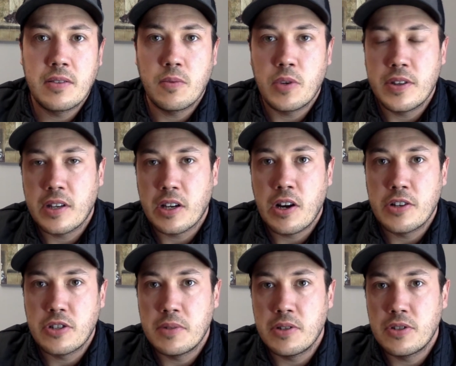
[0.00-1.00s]
when the
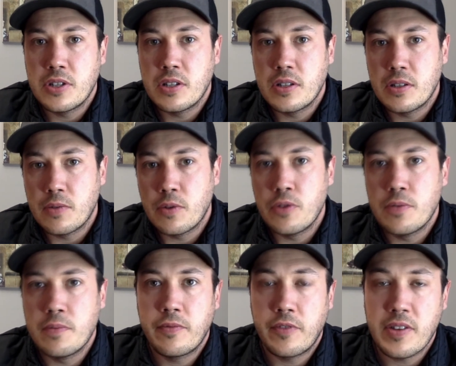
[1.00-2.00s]
contribution
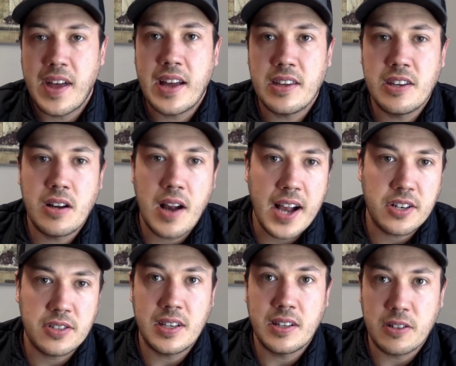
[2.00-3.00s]
room for that year
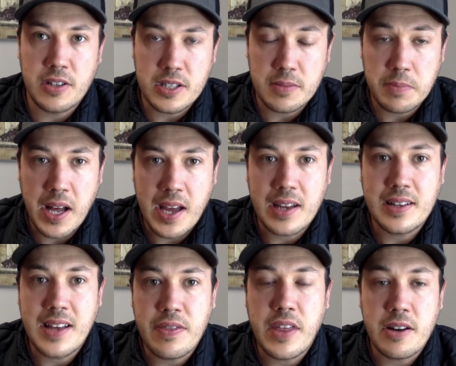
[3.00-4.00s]
actually increased by
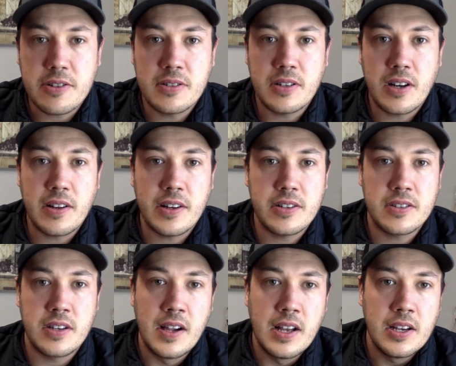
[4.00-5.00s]
$10,000.
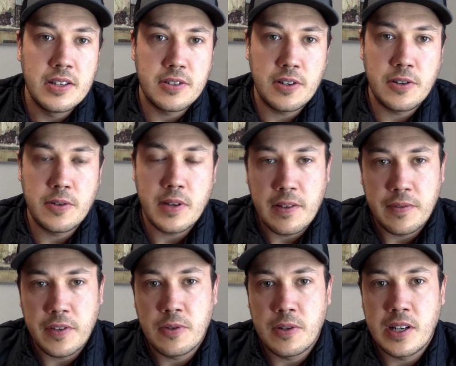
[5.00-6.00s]
So if
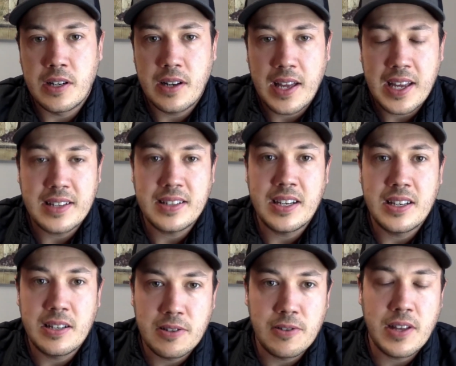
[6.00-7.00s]
you were 18 in
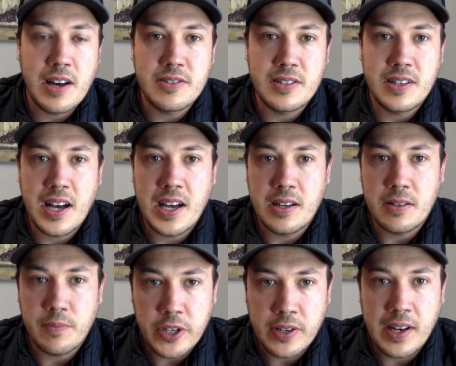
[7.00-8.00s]
2009,
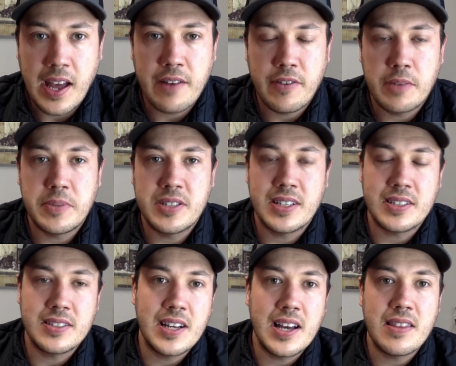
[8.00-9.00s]
you can have up to
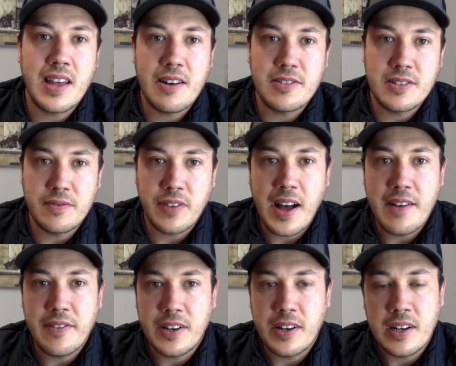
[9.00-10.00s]

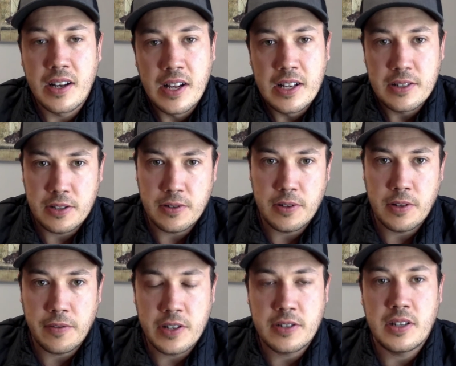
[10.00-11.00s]
$69,500. So the
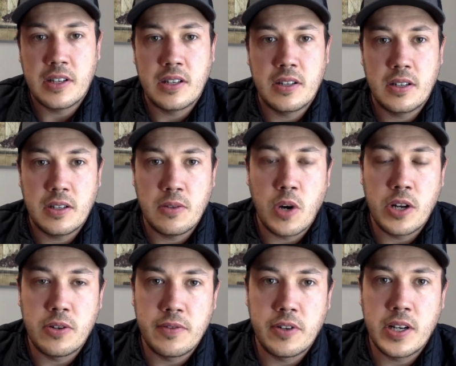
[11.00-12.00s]
first thing you want to
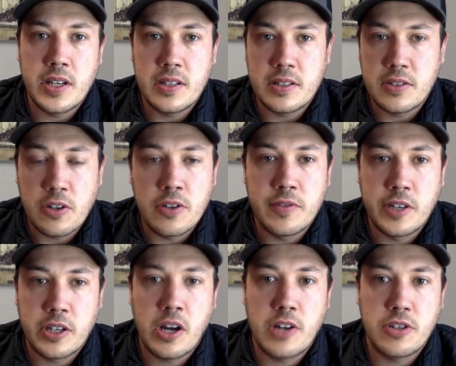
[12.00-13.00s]
avoid is over
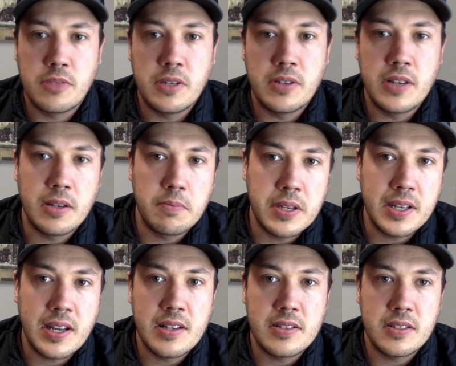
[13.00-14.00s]
contributing,
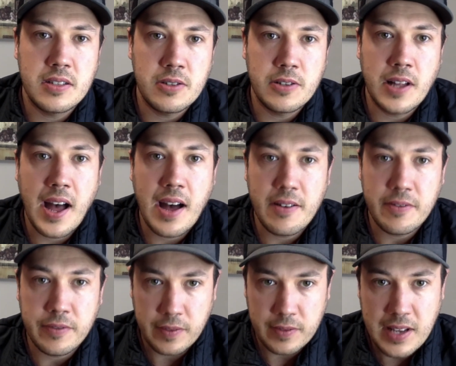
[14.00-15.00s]
because you'll have
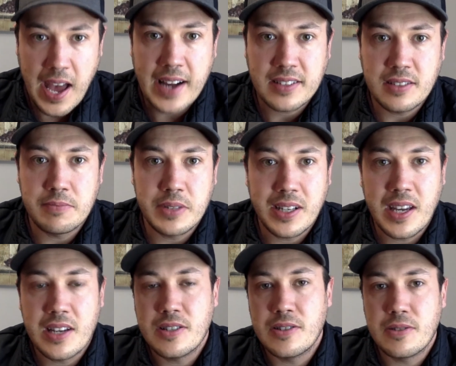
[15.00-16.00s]
tax
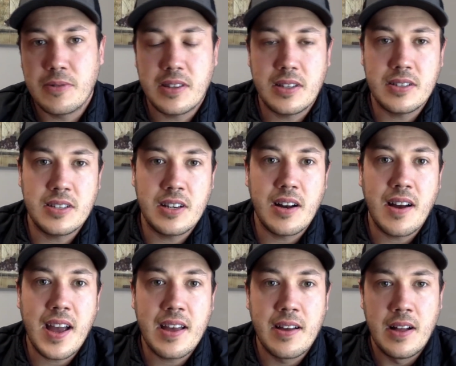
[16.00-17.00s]
implications with the
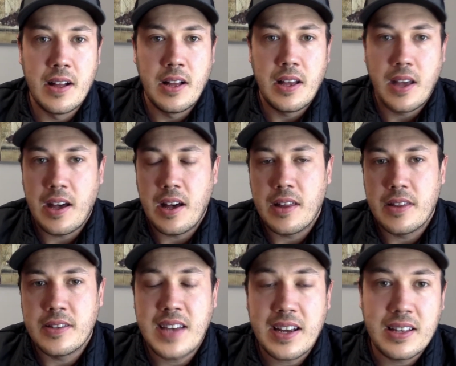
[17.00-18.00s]
CRA. The
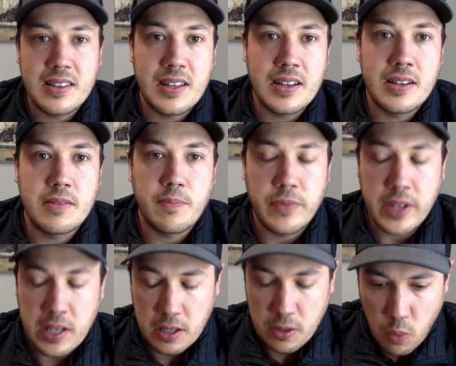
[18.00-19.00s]
second thing
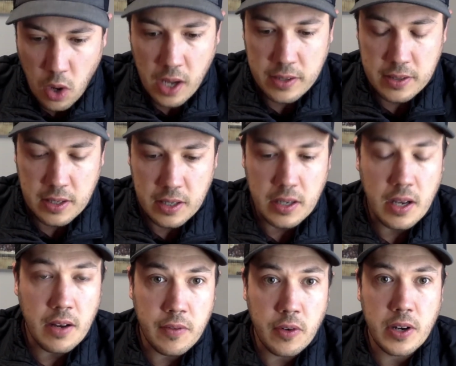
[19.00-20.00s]
that you want to
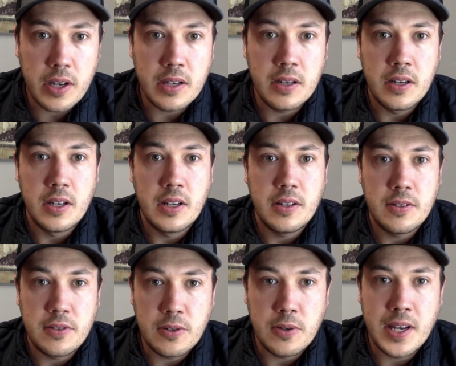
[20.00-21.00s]
avoid
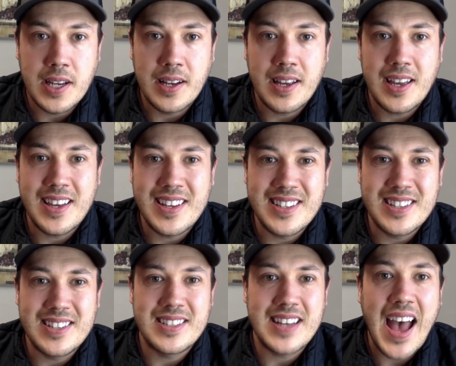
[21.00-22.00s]
doing
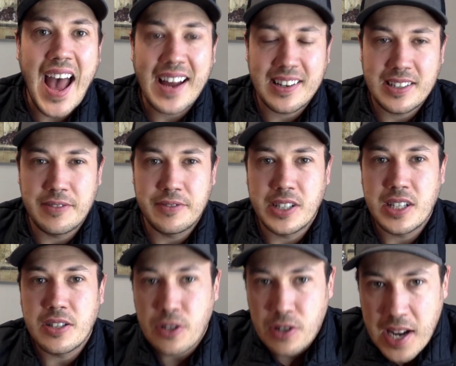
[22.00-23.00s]
is actively
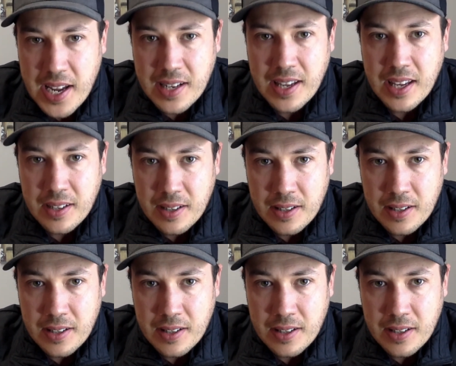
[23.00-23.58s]
trading.